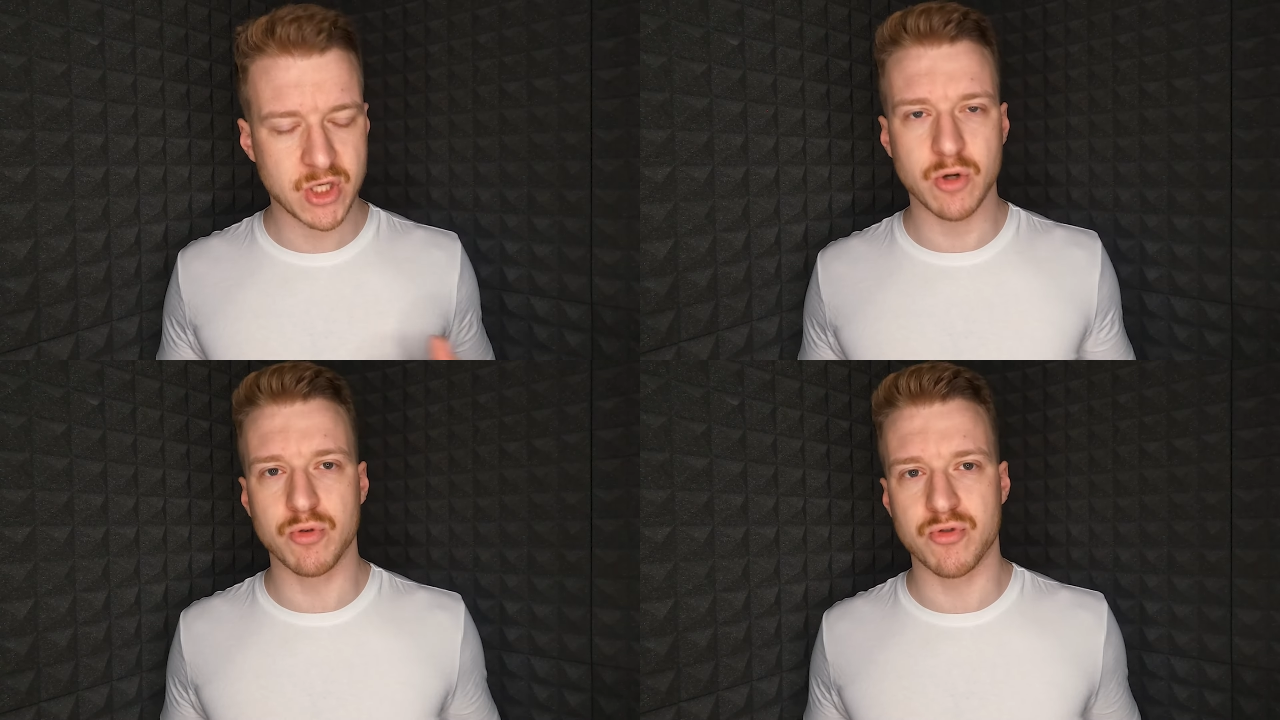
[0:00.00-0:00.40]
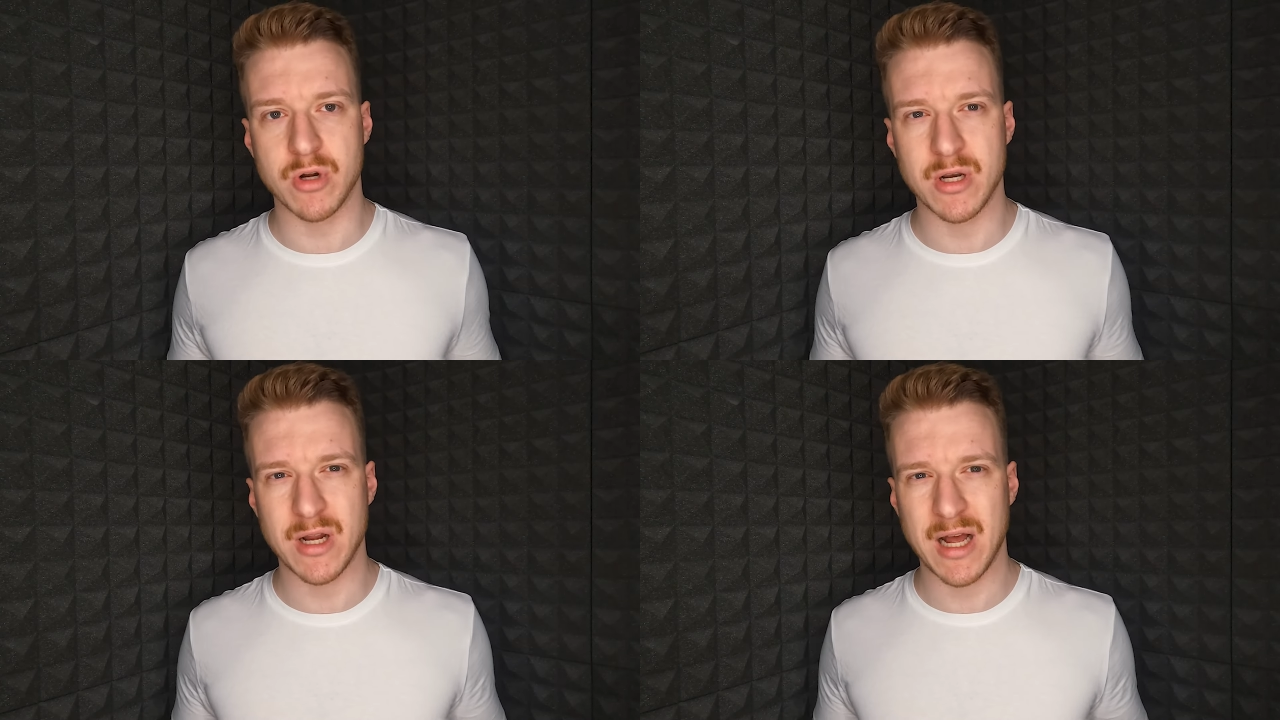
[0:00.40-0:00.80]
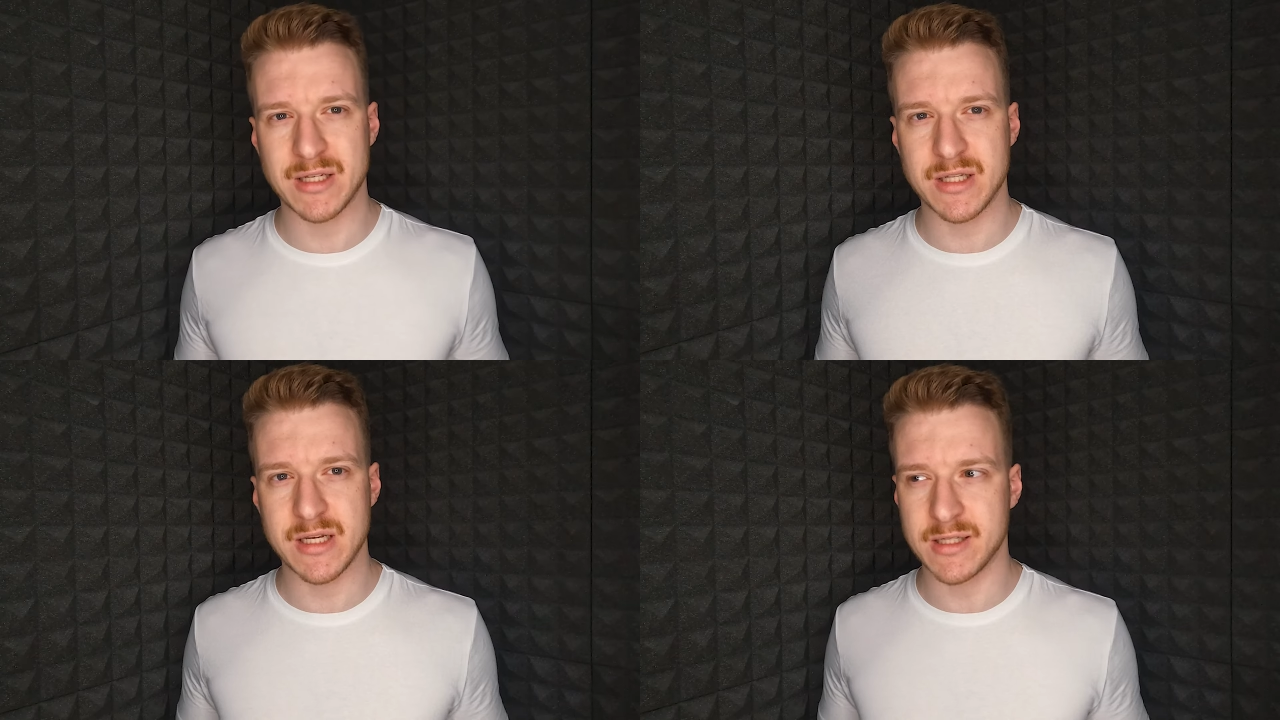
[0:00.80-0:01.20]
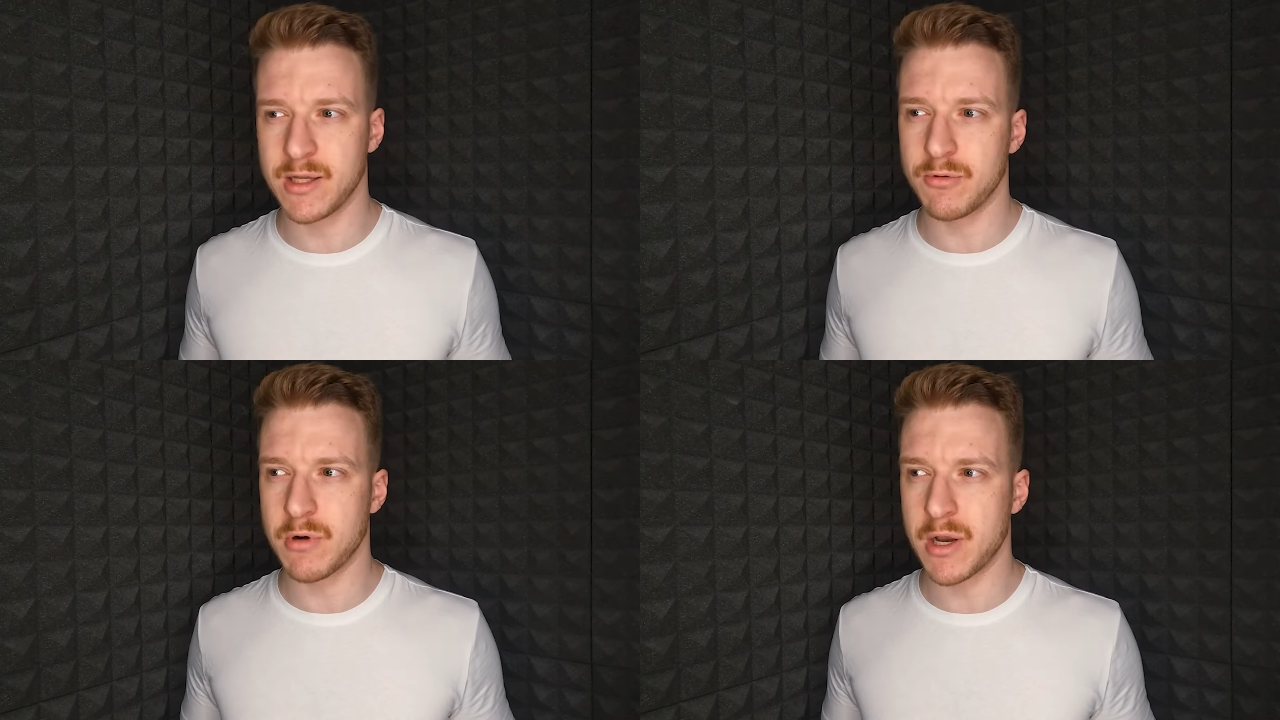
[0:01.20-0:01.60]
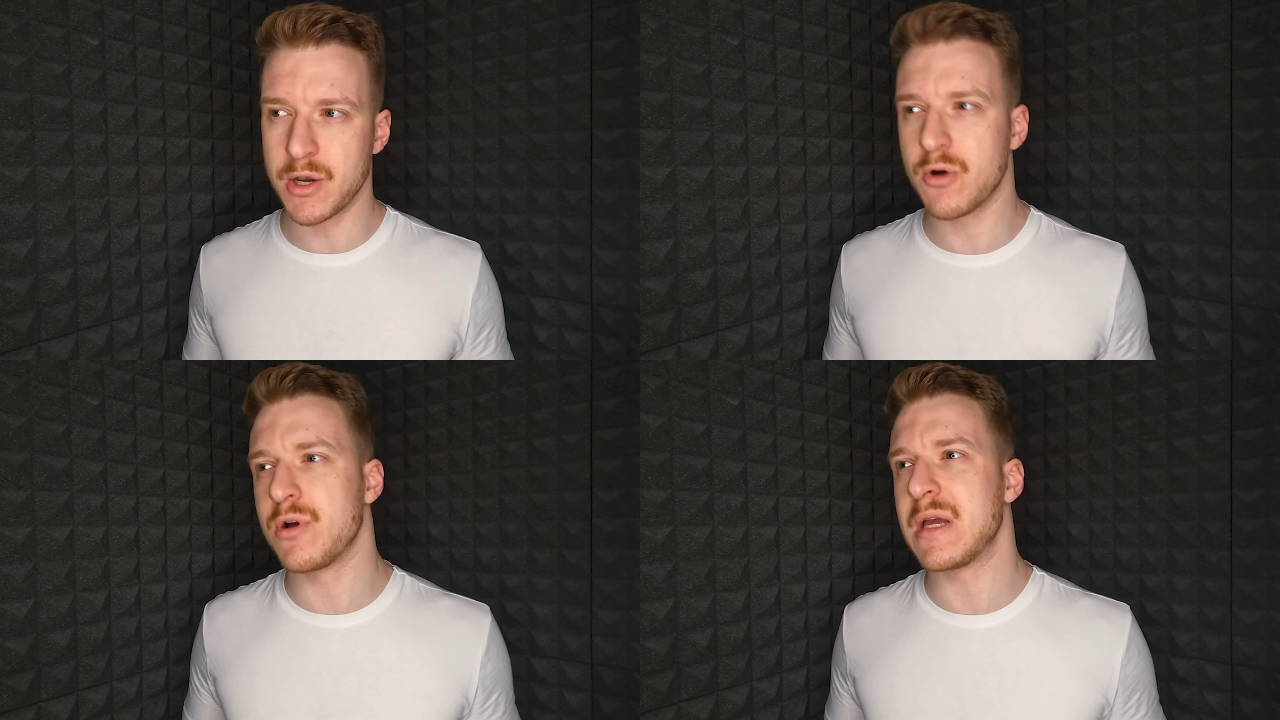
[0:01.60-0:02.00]
children as these little
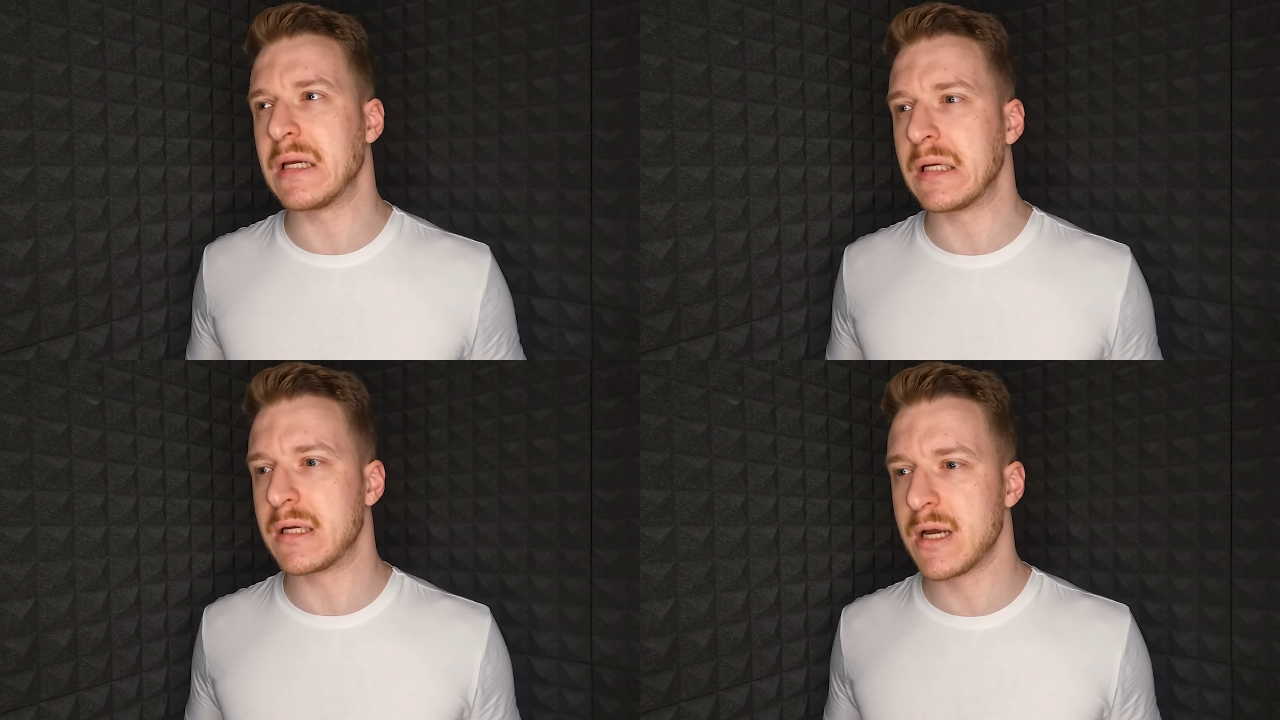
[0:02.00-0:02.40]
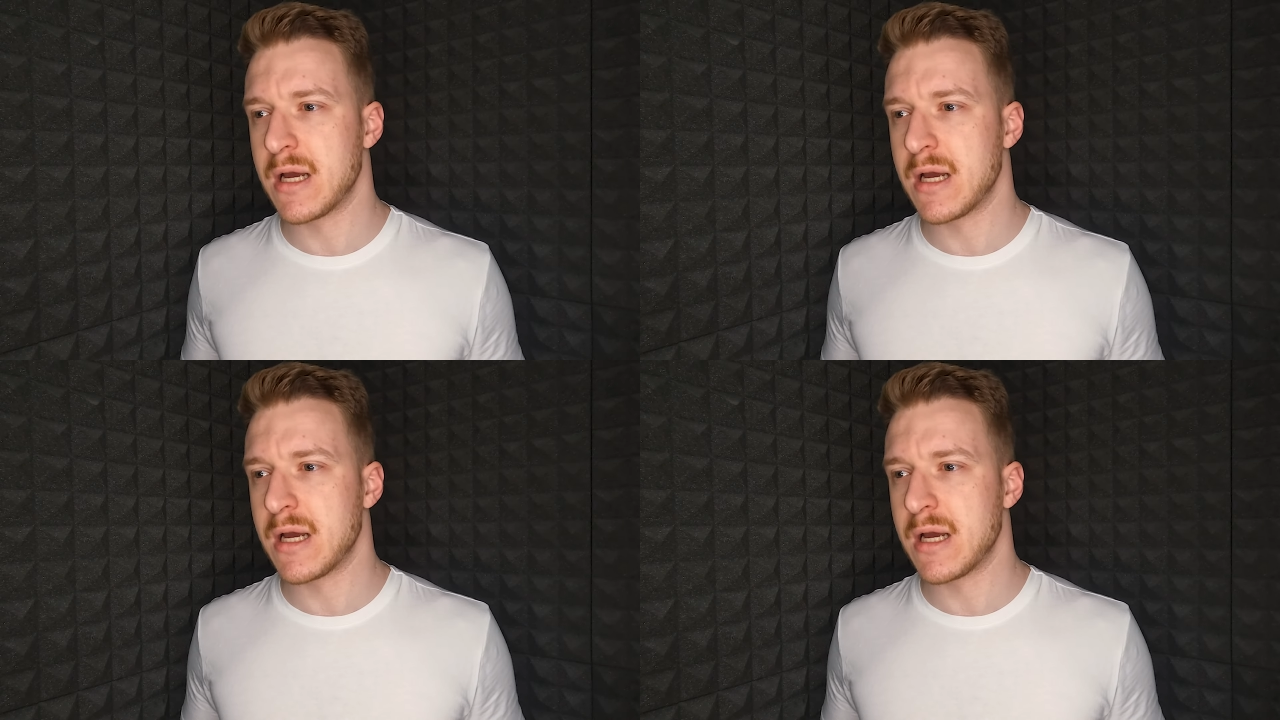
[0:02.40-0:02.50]
annoying,